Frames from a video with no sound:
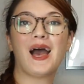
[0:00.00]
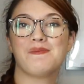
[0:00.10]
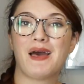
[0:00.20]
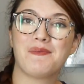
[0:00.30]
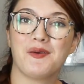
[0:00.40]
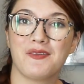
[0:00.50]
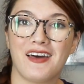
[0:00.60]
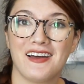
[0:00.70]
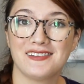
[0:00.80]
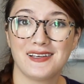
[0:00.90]
I'm happy with
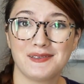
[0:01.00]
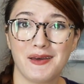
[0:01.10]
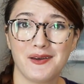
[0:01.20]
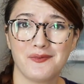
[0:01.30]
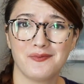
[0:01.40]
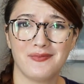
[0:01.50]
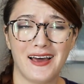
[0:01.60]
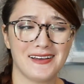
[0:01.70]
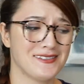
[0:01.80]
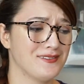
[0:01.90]
that. So that's my
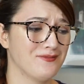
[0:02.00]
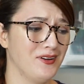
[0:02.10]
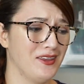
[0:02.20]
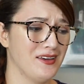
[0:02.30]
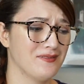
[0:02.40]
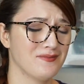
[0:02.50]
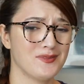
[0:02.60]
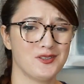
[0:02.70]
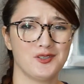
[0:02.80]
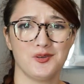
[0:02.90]
last really
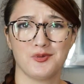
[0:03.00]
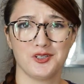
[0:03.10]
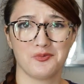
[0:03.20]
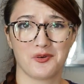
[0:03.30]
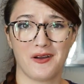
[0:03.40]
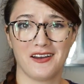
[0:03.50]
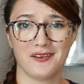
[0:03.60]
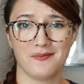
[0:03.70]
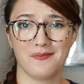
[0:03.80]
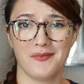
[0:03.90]
super duper
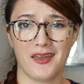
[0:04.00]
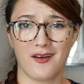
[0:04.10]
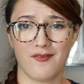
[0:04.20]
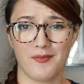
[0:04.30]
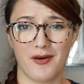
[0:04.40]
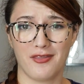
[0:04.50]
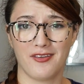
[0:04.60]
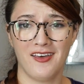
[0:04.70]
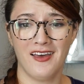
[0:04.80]
random make of the month.